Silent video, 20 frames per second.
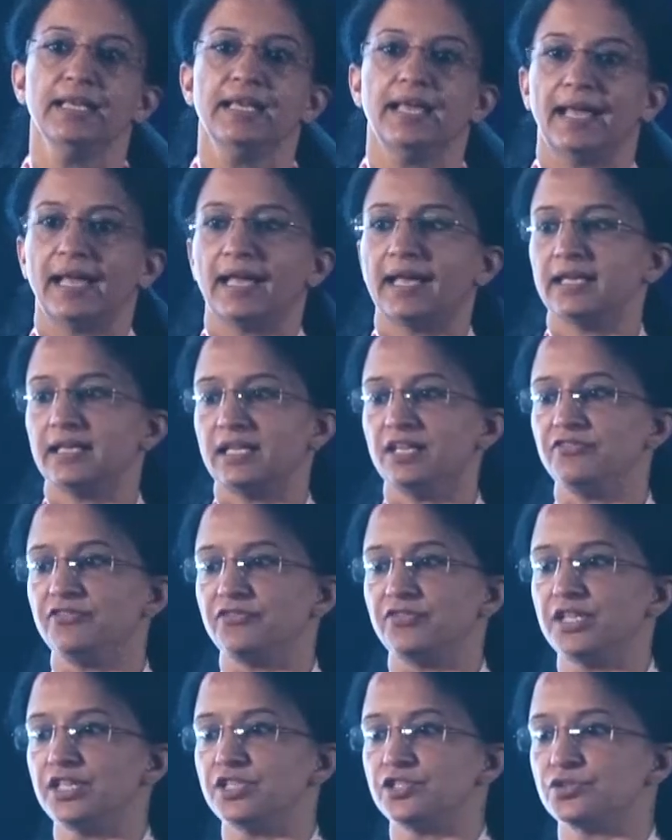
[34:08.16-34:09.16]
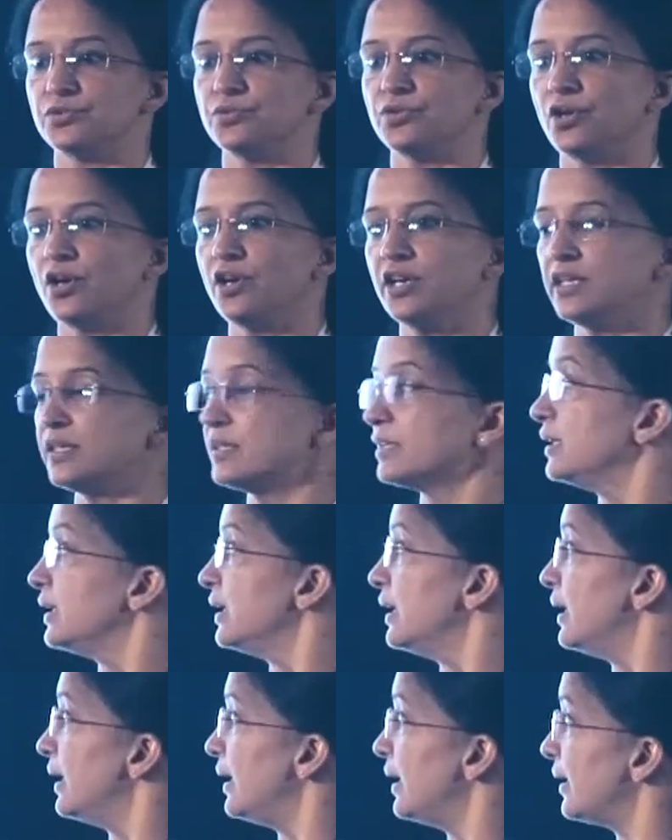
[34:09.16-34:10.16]
and if we do not
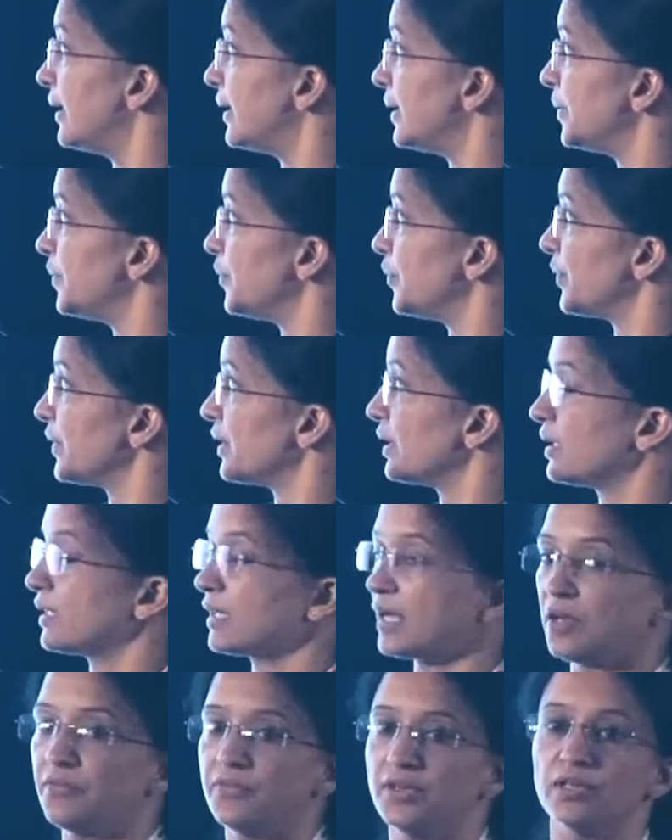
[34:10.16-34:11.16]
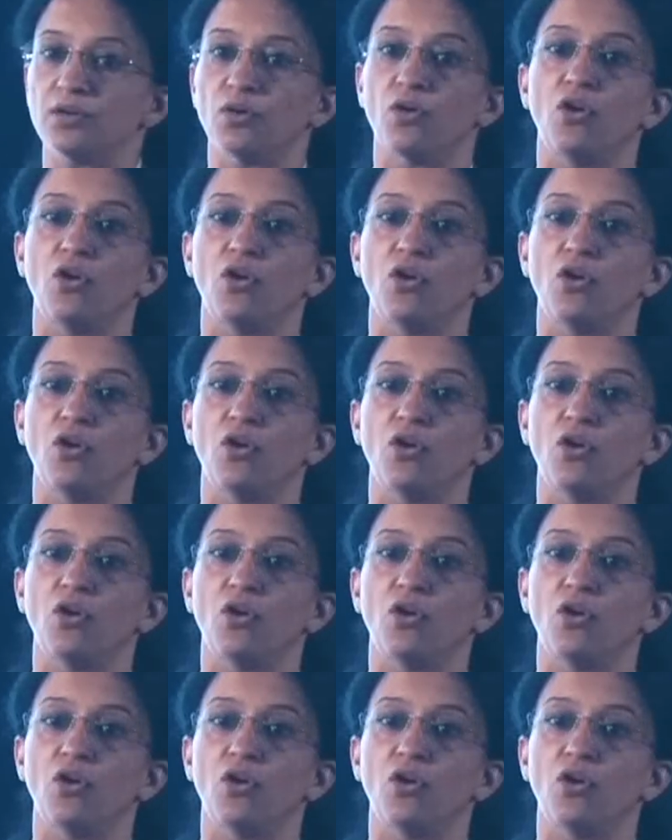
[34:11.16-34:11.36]
cover